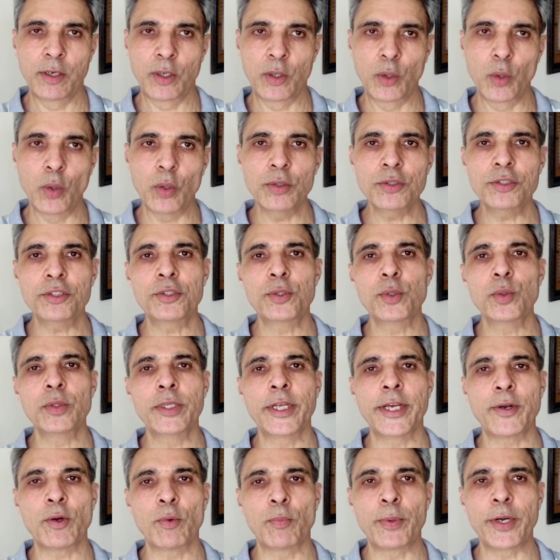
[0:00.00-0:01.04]
close to
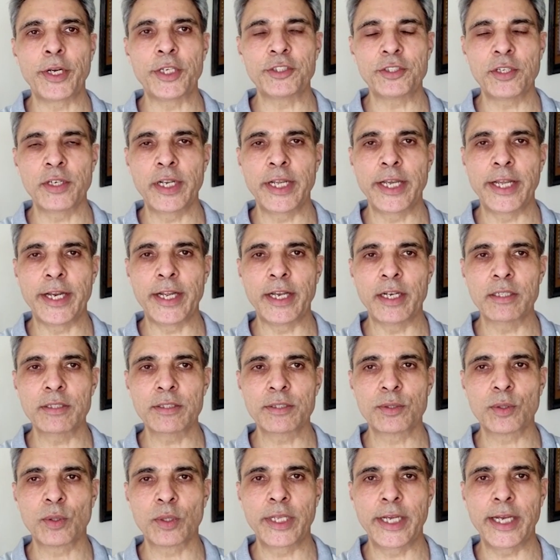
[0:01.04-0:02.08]
their operational areas,
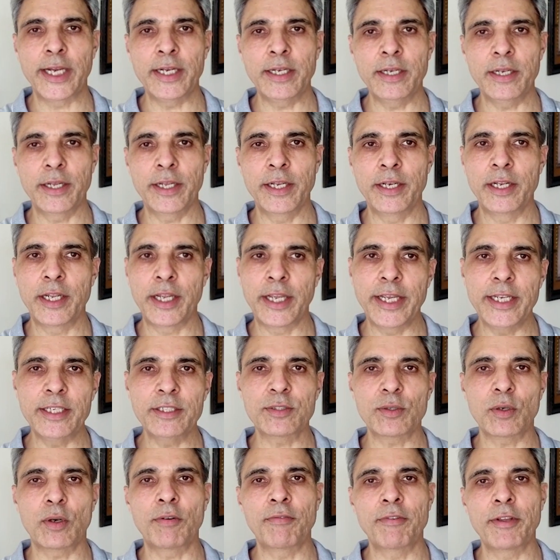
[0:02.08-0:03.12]
so that in
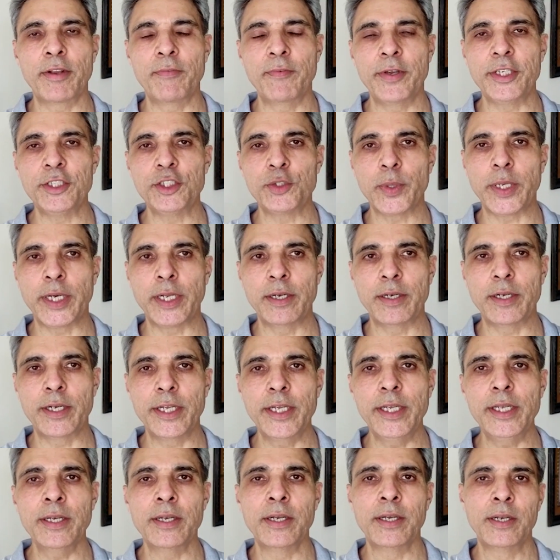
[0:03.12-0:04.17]
case of an
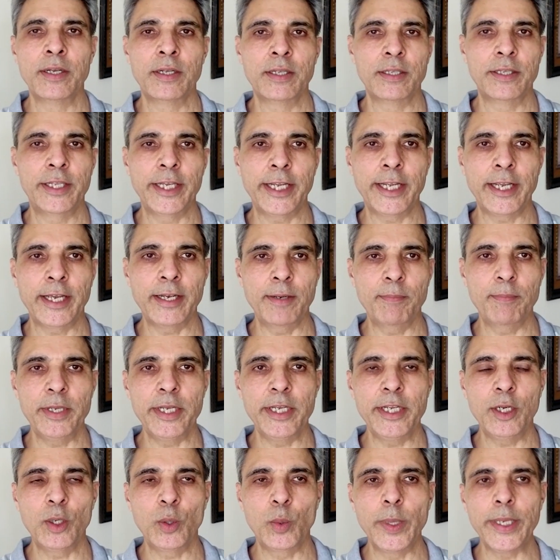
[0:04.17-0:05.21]
eventuality, they can
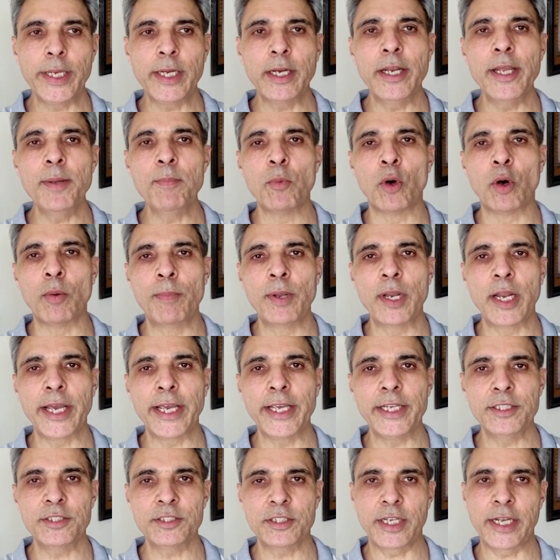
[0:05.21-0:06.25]
be quickly
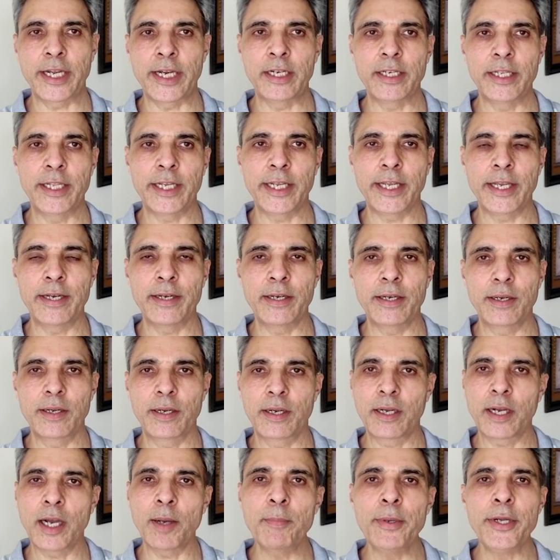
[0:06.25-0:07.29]
mobilized and they can
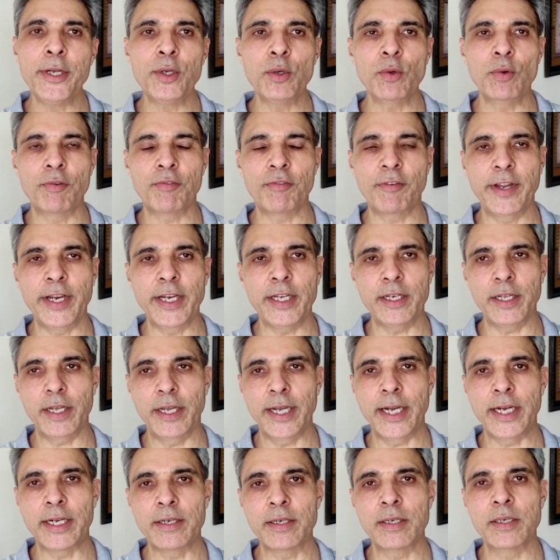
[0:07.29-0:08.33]
come into effect
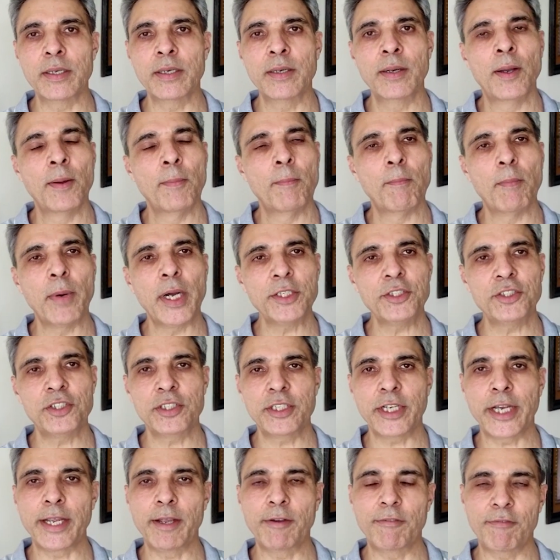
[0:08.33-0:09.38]
at a much
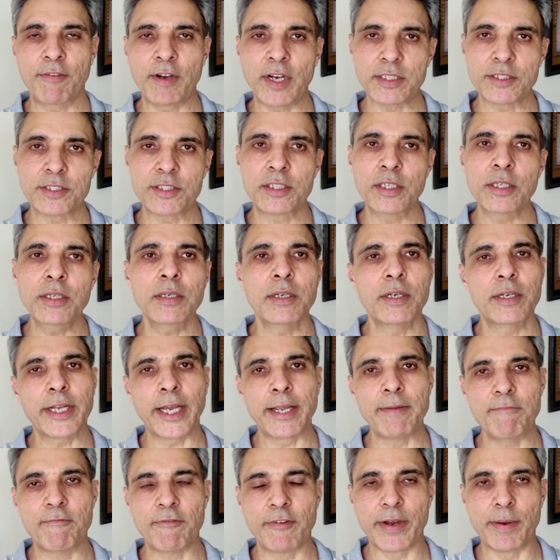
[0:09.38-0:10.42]
faster
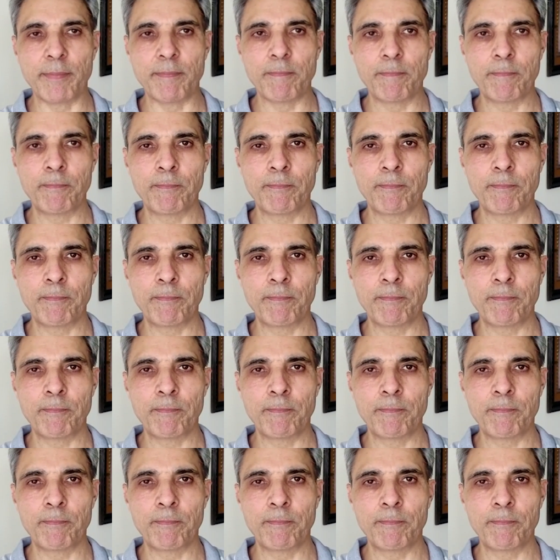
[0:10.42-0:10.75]
time frame.